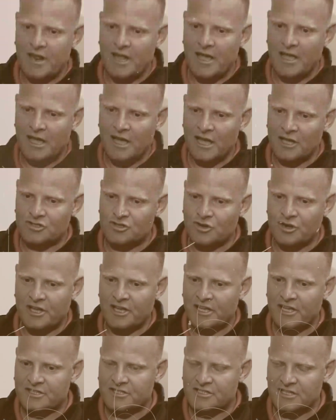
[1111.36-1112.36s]
uh, I saw
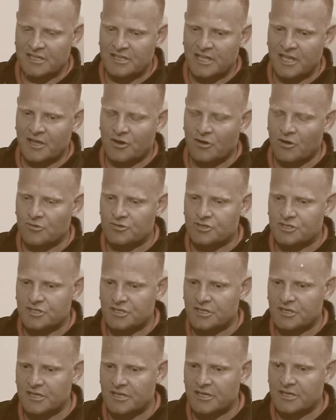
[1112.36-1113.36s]
kids that I coach
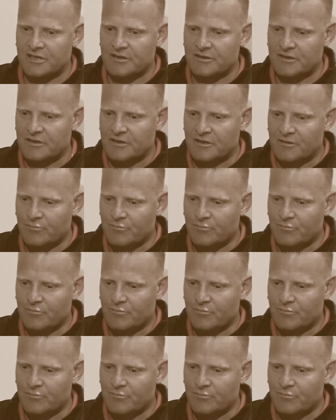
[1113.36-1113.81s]
uh,